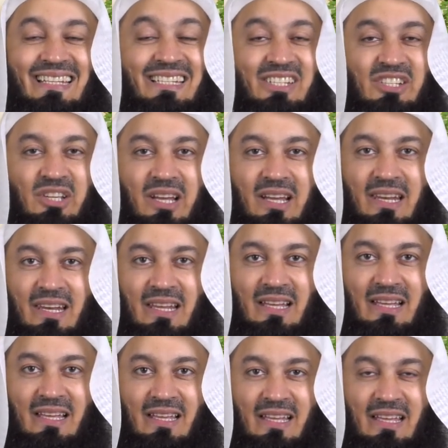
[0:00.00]

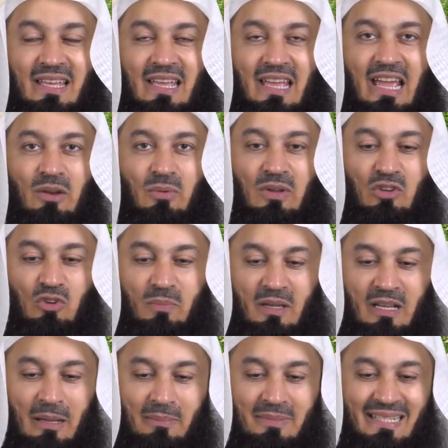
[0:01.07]
inshallah. And when you
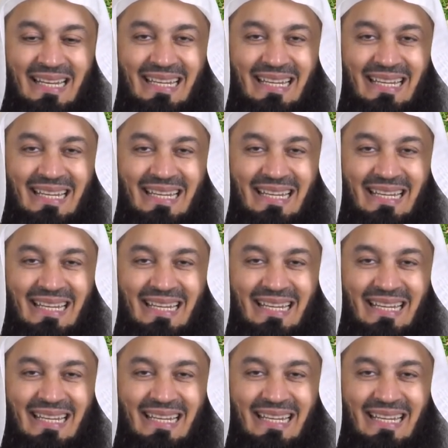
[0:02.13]
become